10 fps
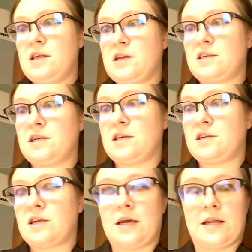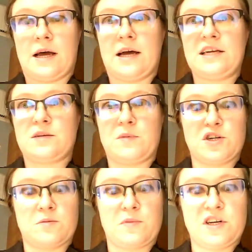This is an eye
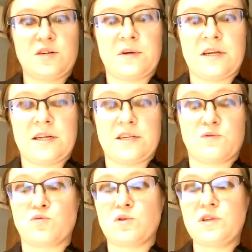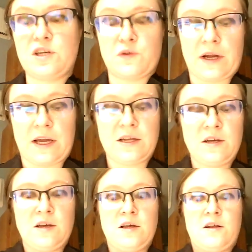smudger brush, but it is really great
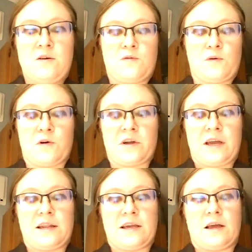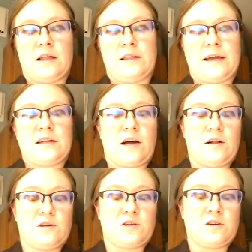for getting light
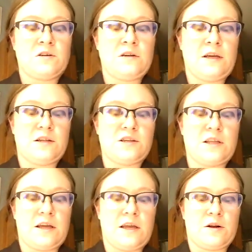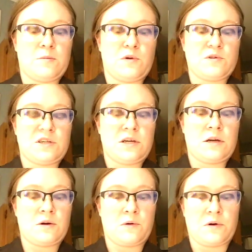color into the innermost
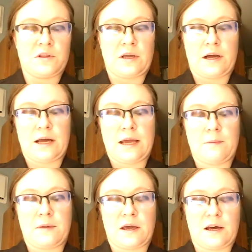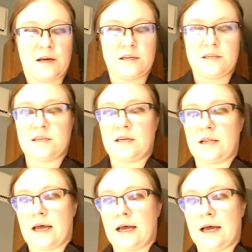corner of the eye because it
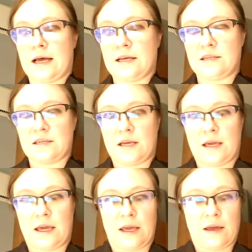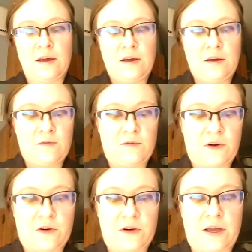has a
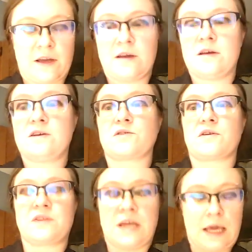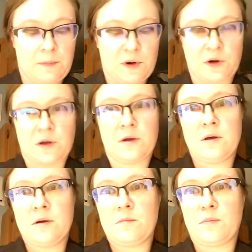very sort of tapered
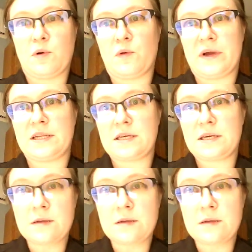point.